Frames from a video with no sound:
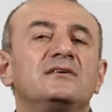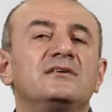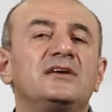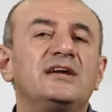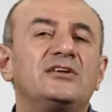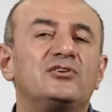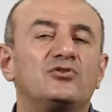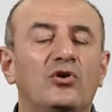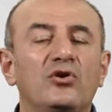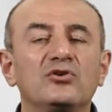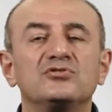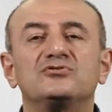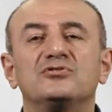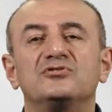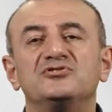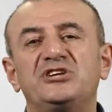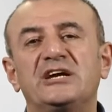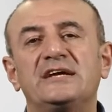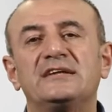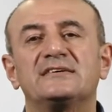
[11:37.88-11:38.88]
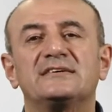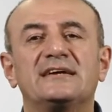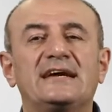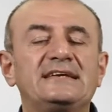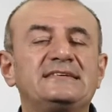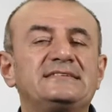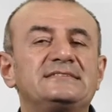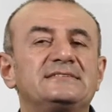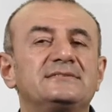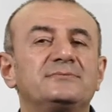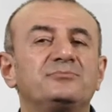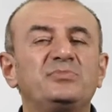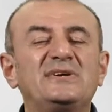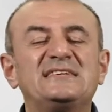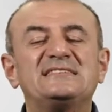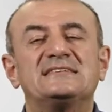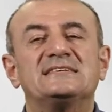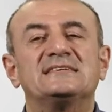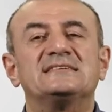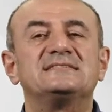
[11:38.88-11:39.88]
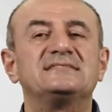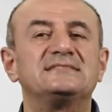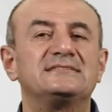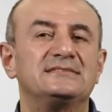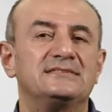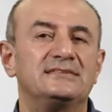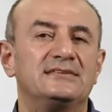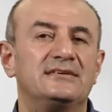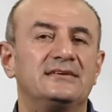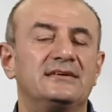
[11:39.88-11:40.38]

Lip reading: it also generates business